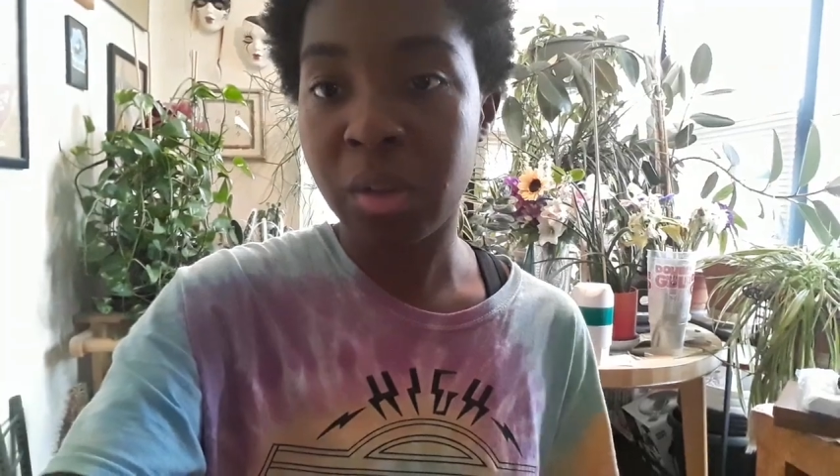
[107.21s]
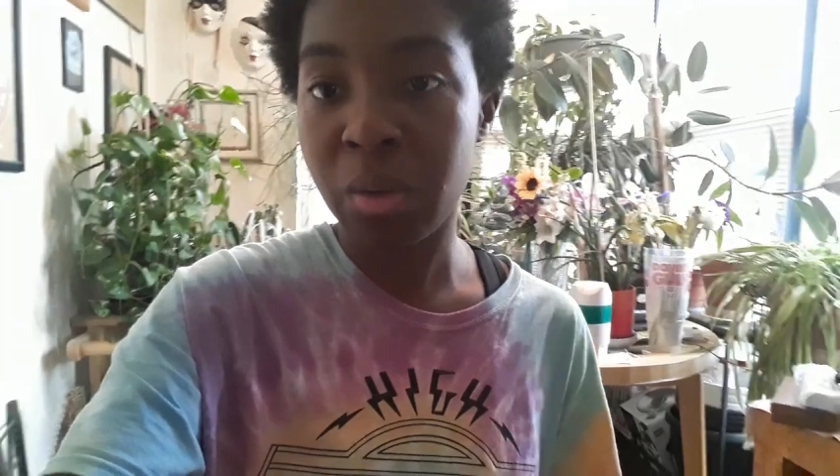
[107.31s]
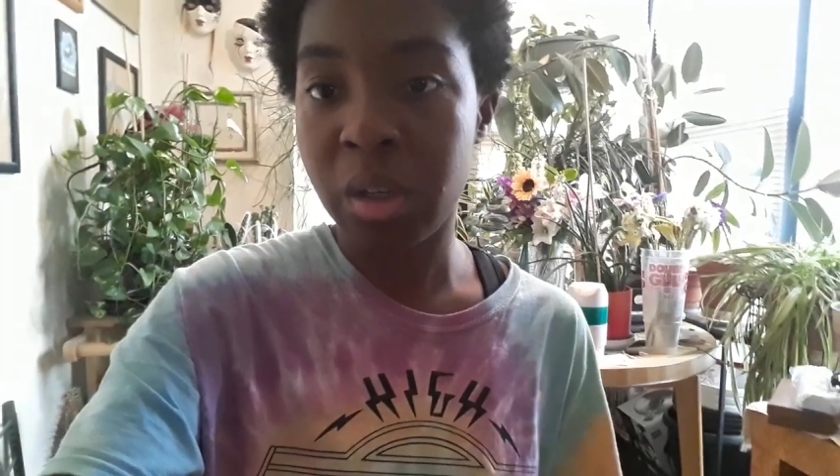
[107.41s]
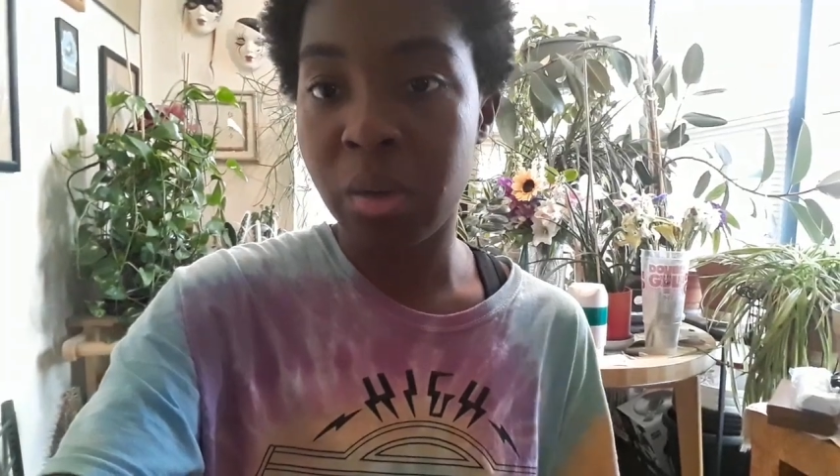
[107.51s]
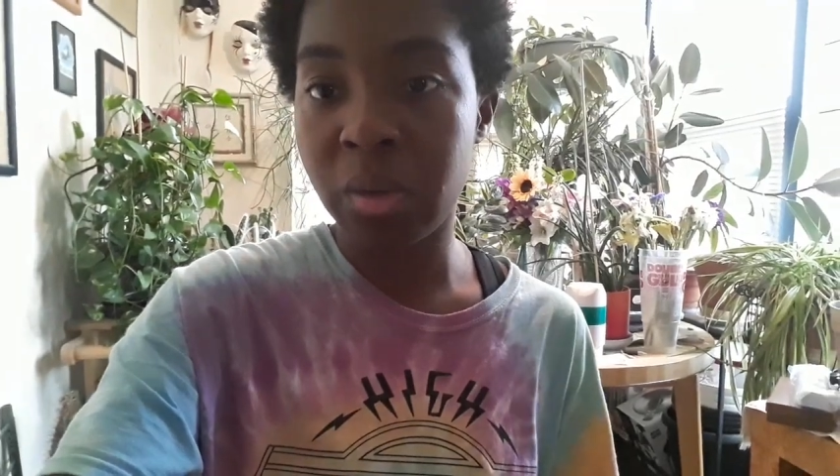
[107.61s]
so
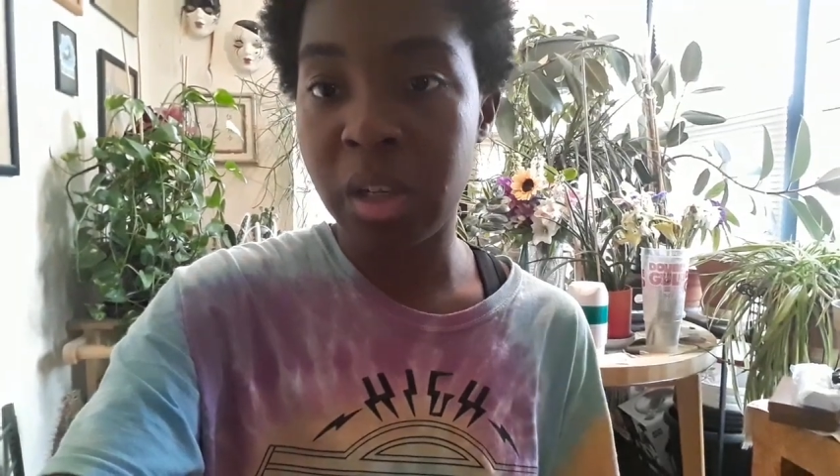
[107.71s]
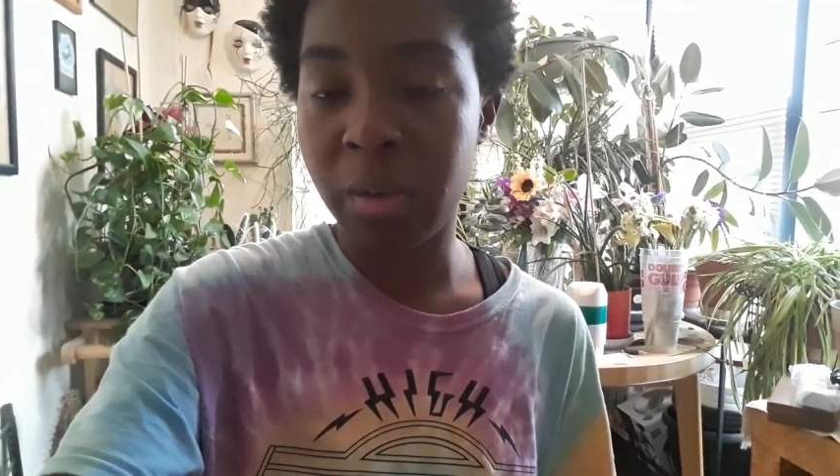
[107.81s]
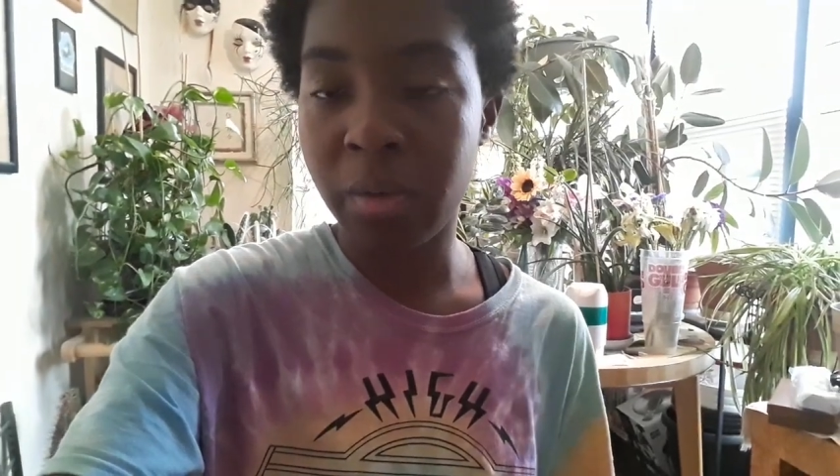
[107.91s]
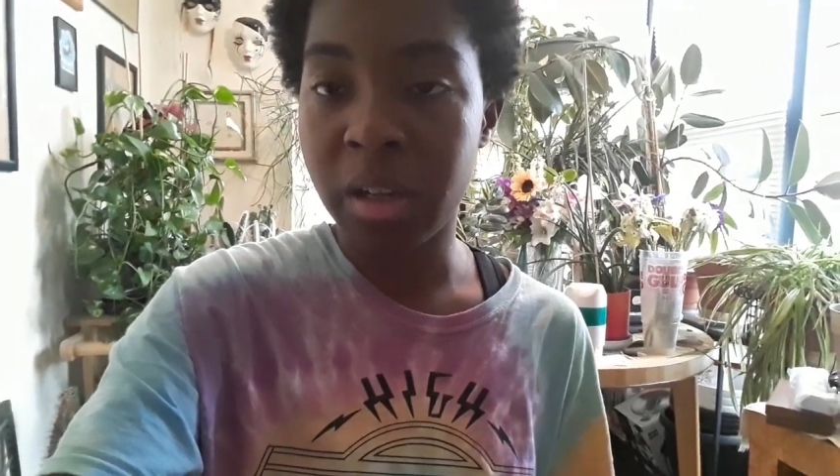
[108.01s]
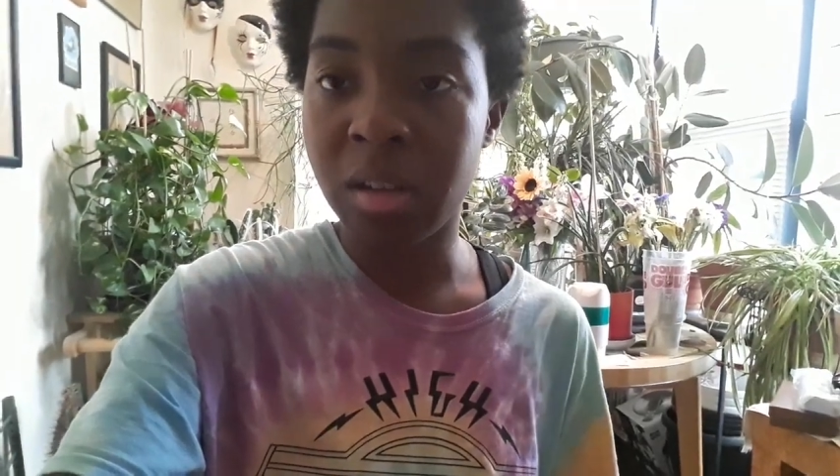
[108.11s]
they don't take
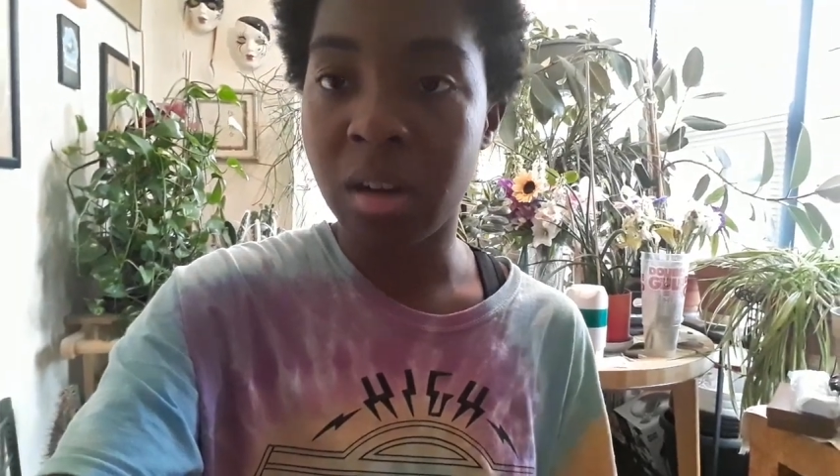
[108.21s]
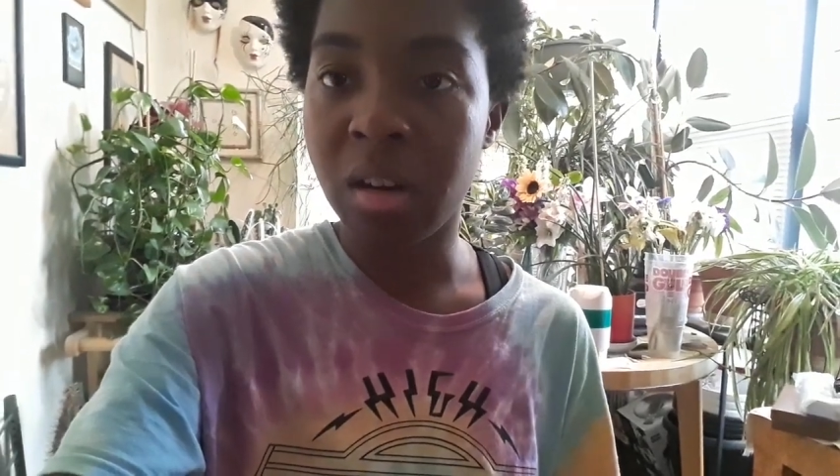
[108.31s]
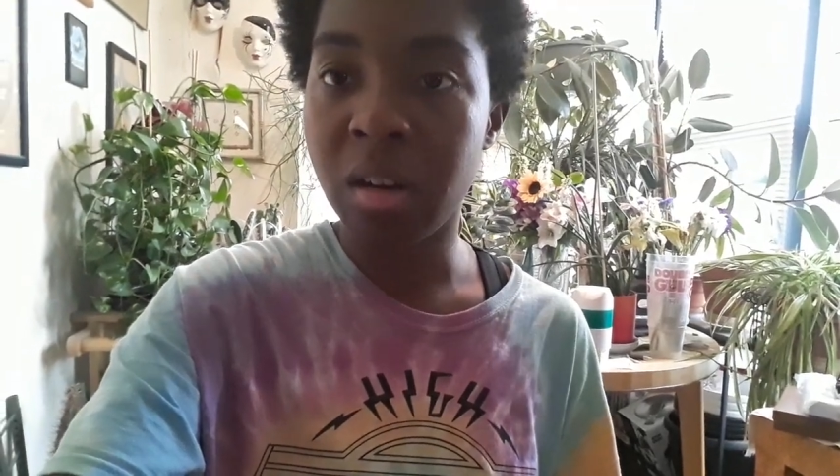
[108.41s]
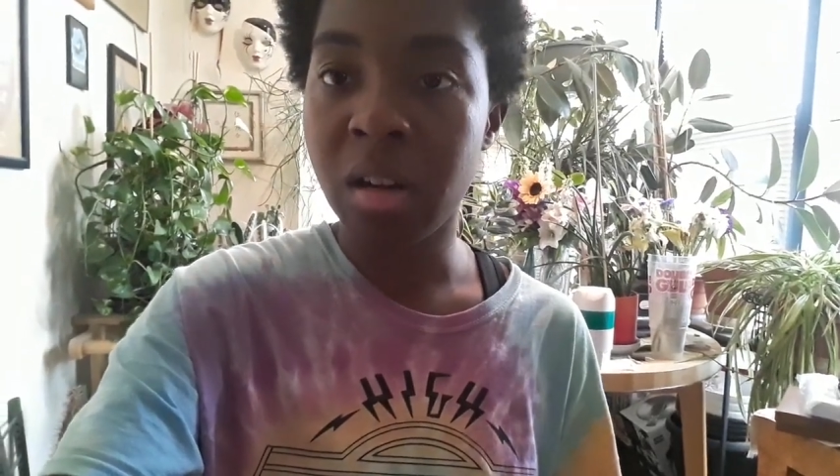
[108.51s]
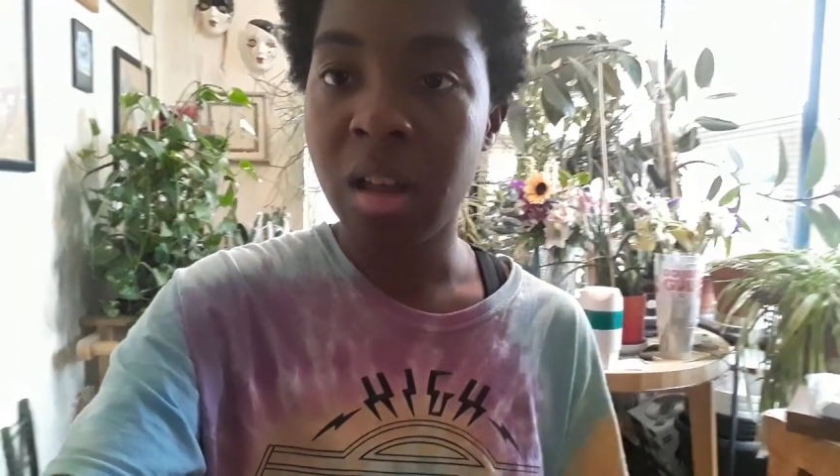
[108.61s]
effect on
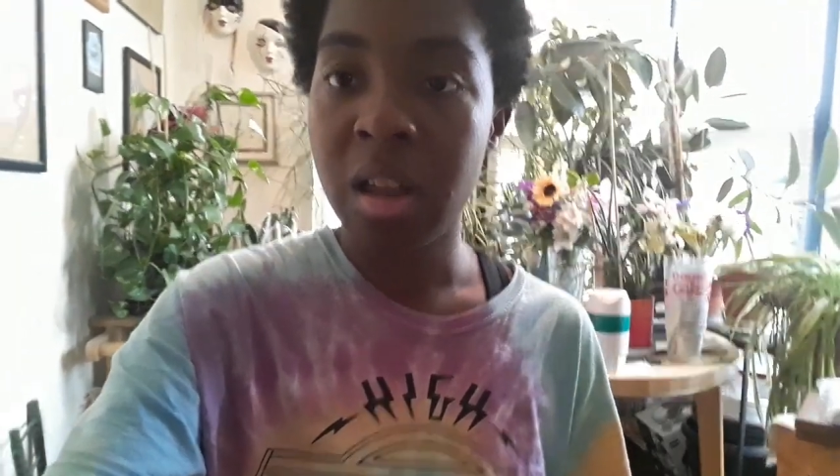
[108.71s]
her.